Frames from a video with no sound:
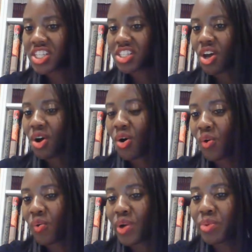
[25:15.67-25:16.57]
So,
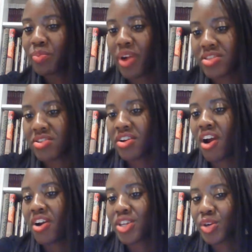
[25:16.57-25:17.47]
real brother,
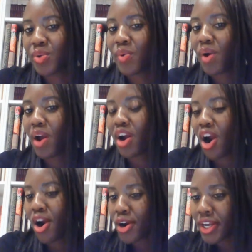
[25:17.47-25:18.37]
are you
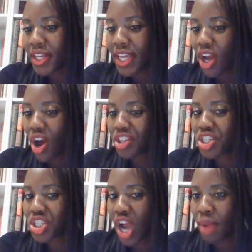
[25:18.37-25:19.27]
currently on the
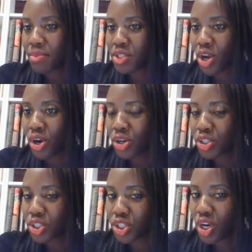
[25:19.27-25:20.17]
job
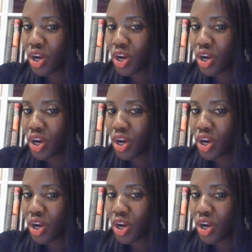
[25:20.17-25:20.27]
search,